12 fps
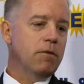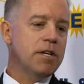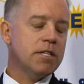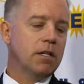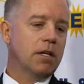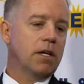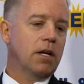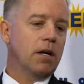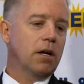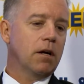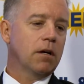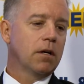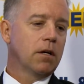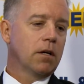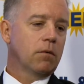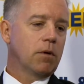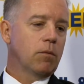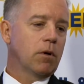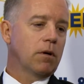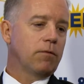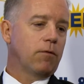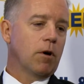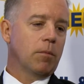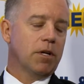recently here, we were
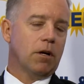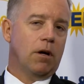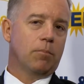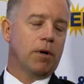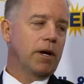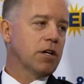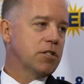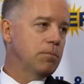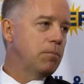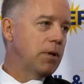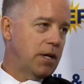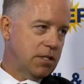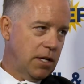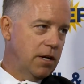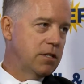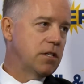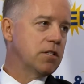formerly called Production Plus Energy